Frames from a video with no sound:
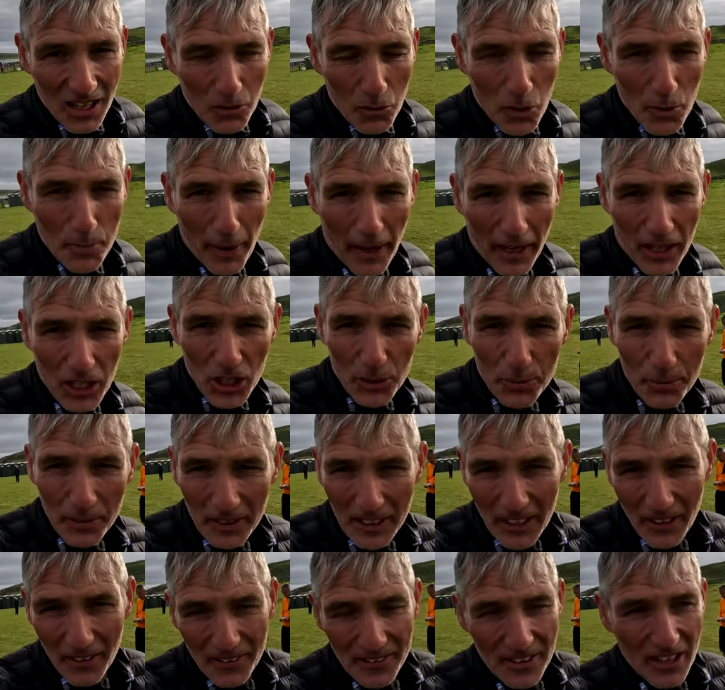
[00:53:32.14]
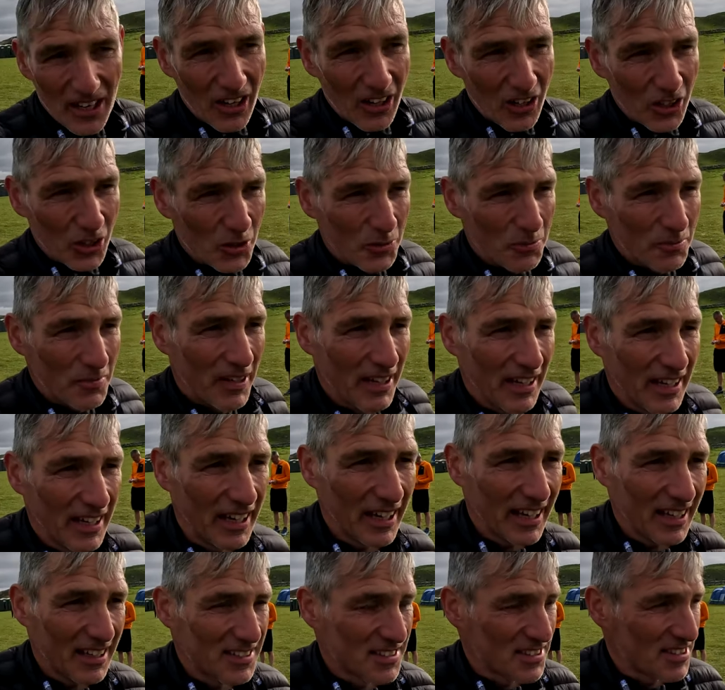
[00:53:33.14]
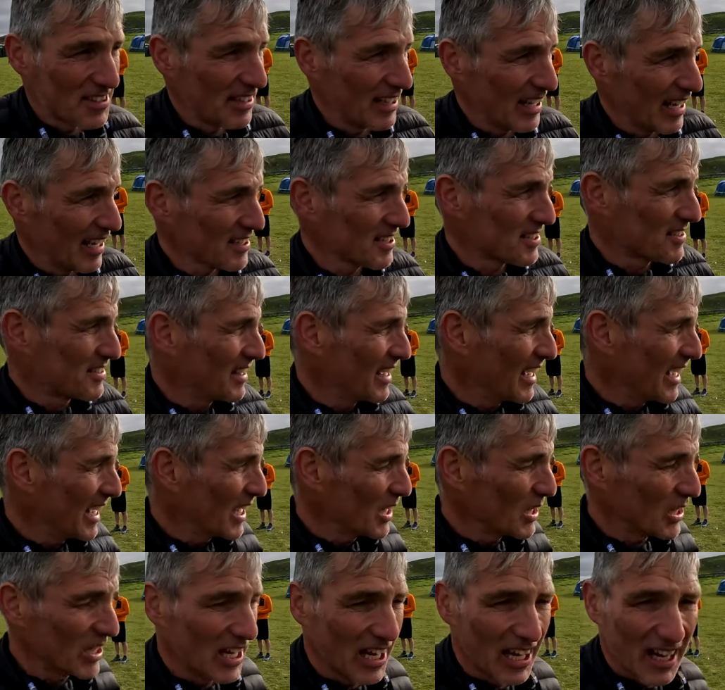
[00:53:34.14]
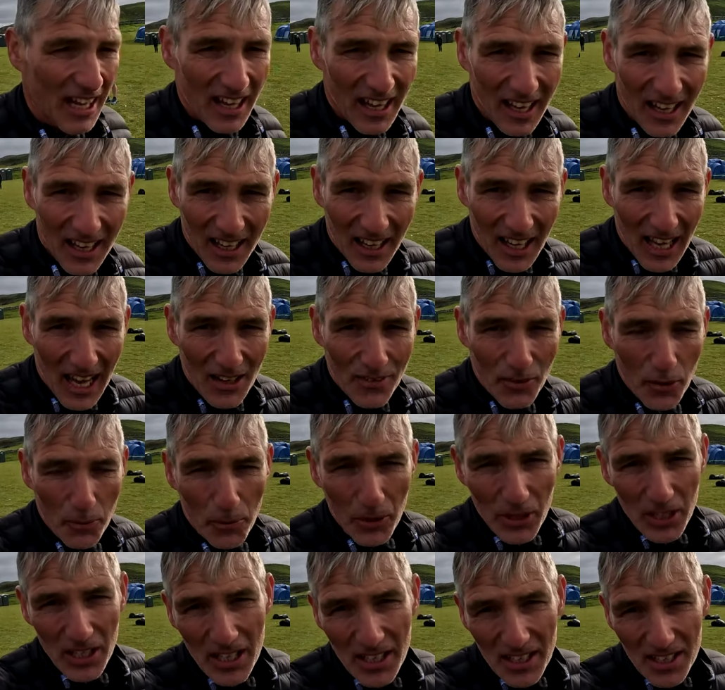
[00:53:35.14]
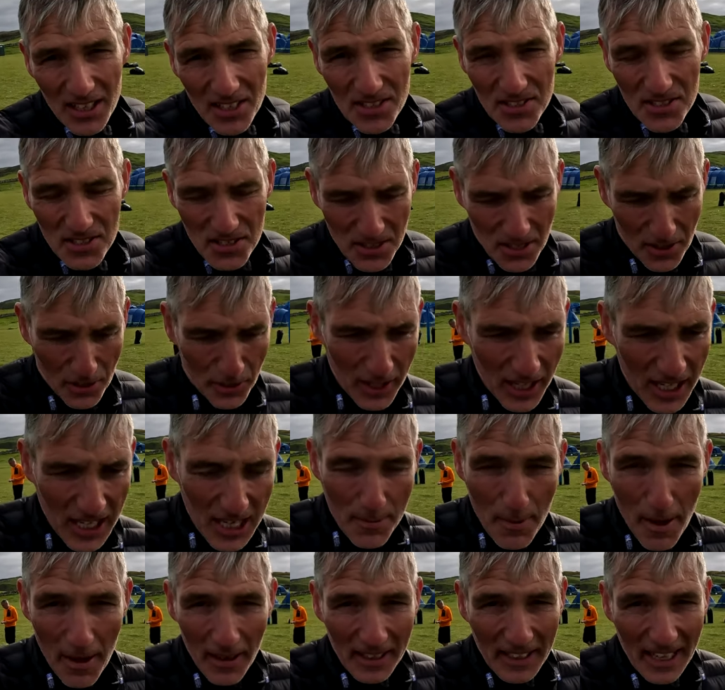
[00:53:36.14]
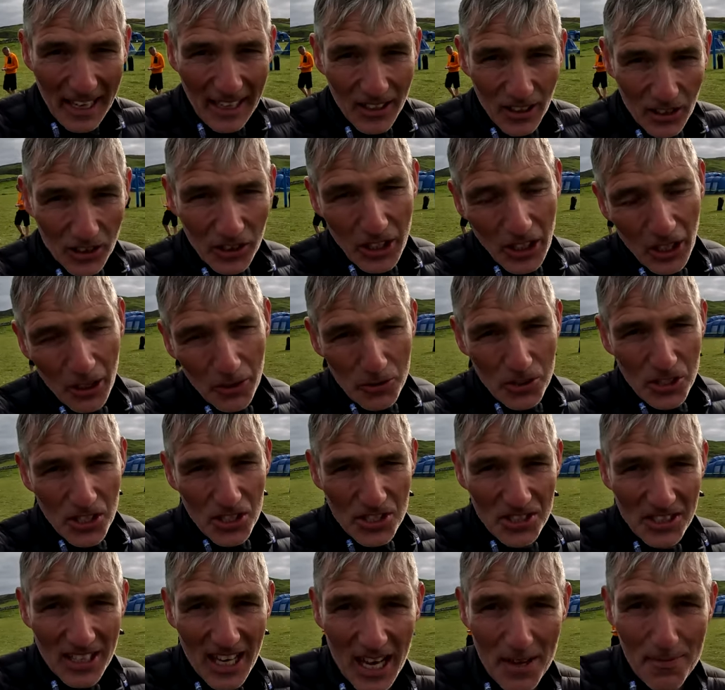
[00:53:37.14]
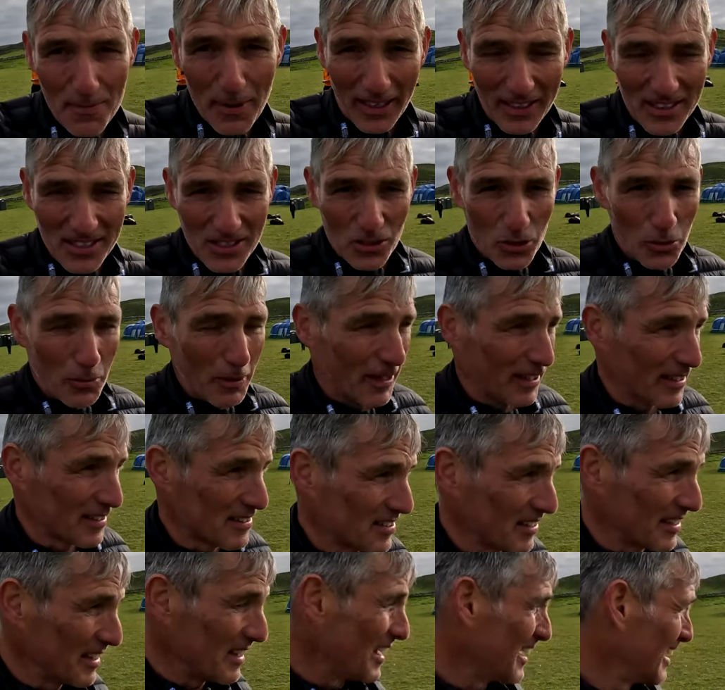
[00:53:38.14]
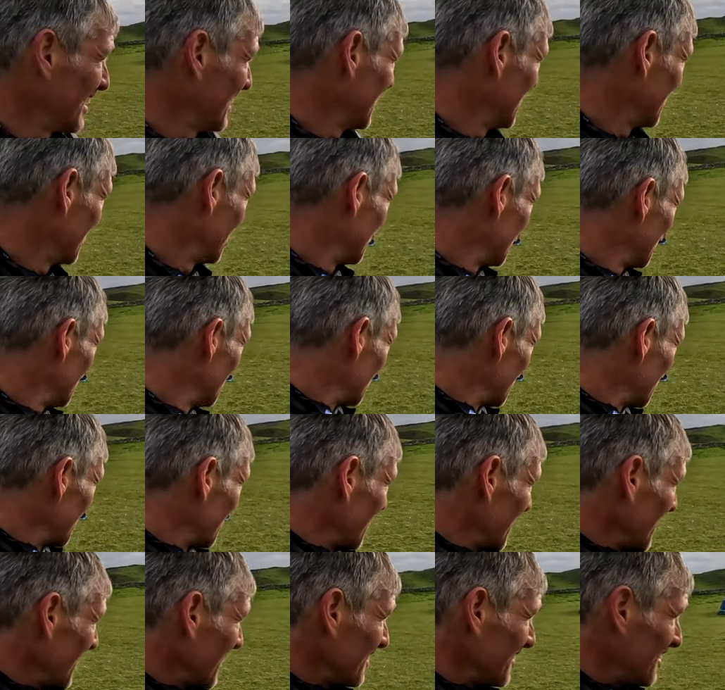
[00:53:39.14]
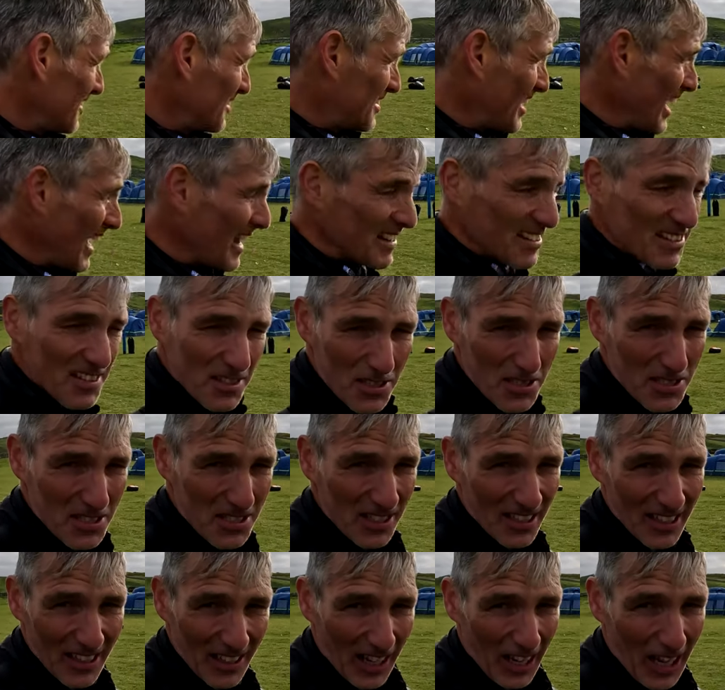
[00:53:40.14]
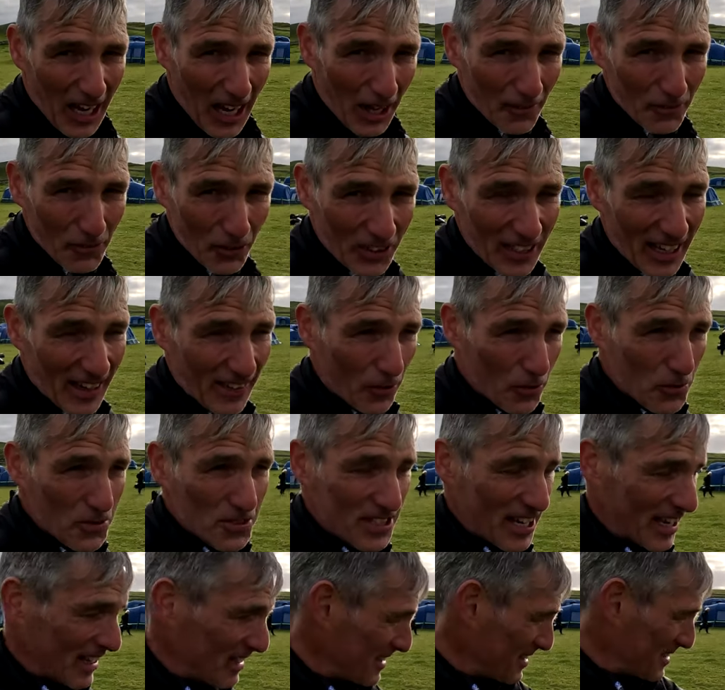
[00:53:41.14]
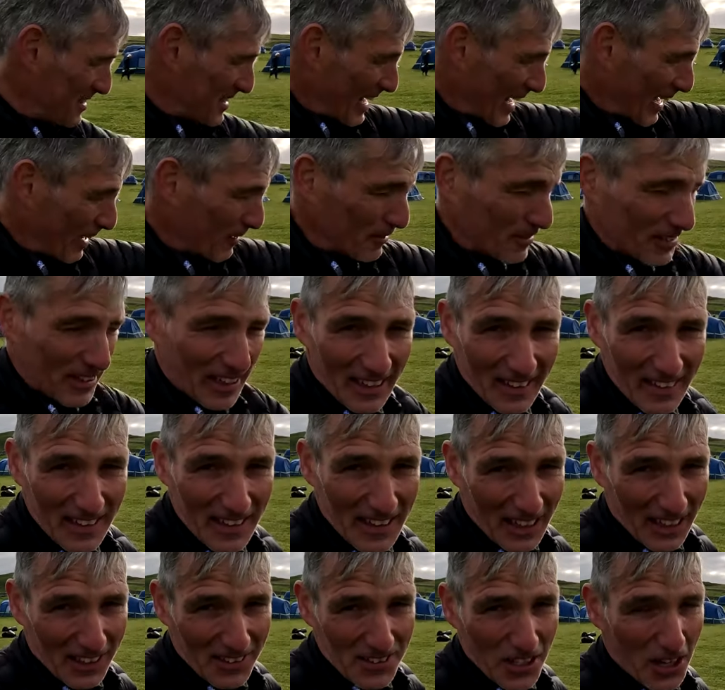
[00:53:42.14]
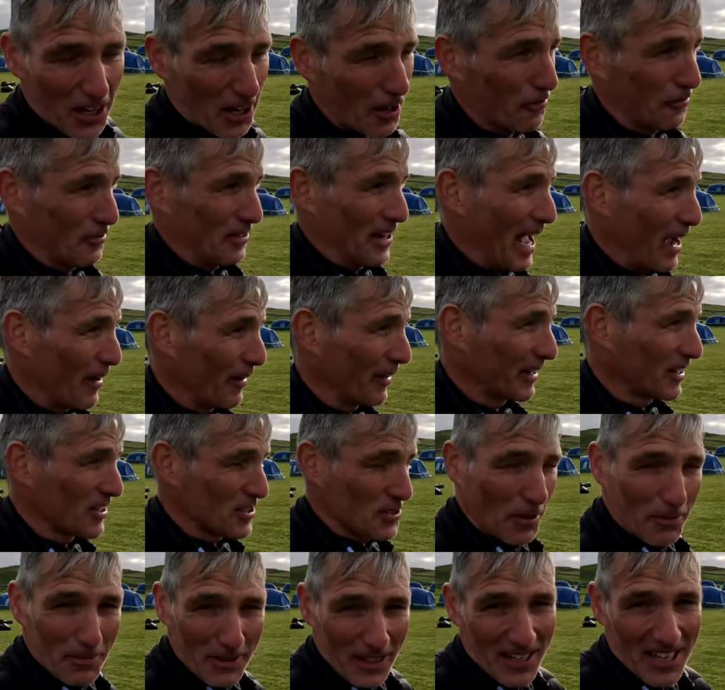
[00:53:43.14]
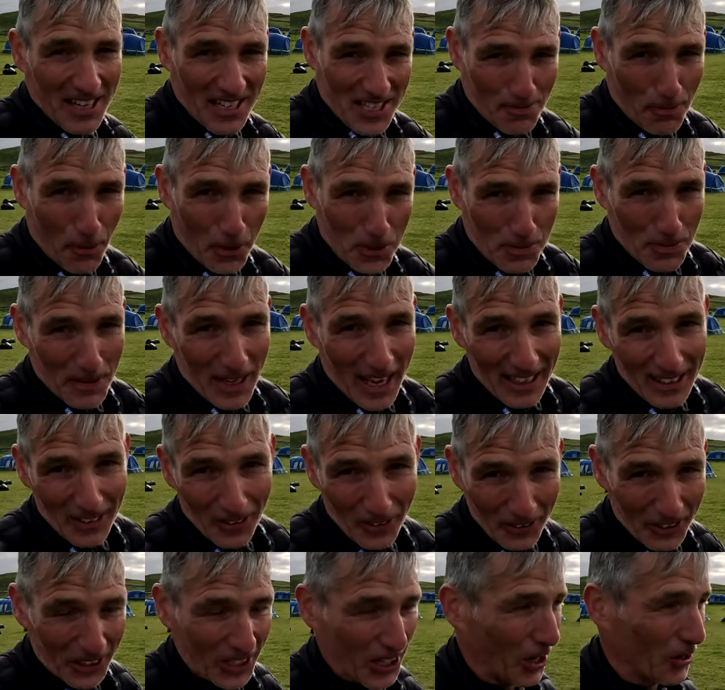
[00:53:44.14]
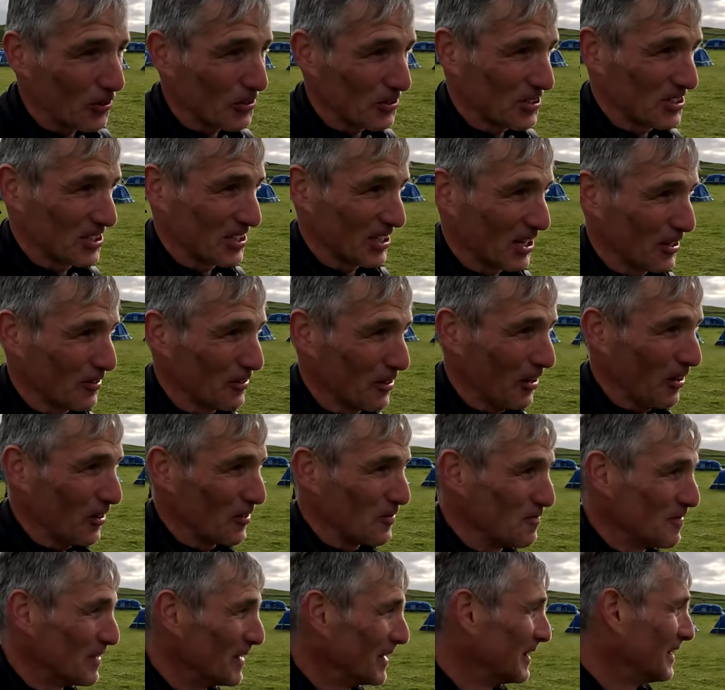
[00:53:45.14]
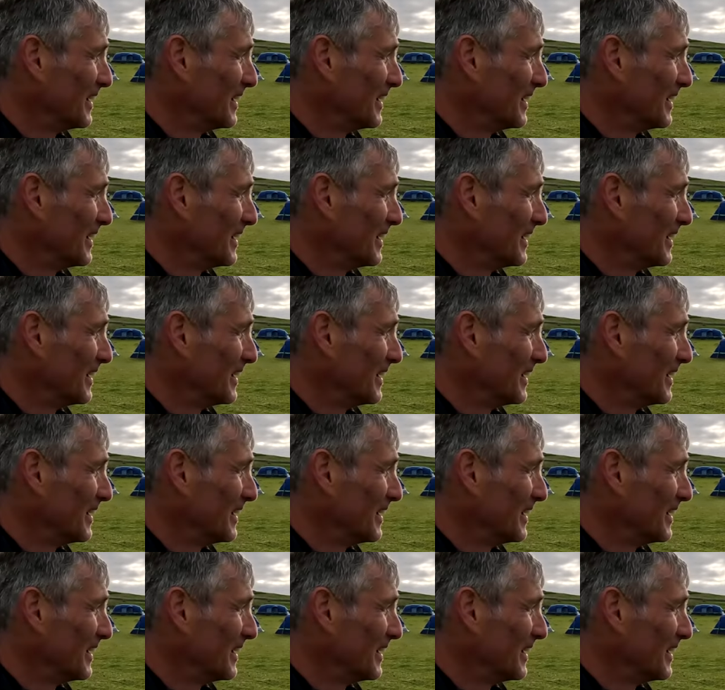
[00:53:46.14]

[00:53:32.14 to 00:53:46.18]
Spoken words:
We're packing up and going home. It's the last day. Everybody is thinking about getting on coaches and getting back to normality. Tents. I've got to get those tents down in the next half an hour because I'm supposed to be getting on a coach to go home.